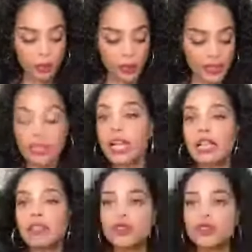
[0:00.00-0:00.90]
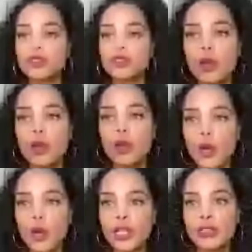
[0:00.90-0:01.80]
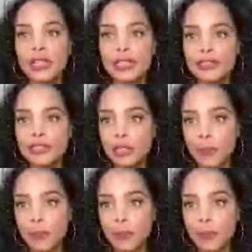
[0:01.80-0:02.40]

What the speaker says: a word that Kensington Palace says.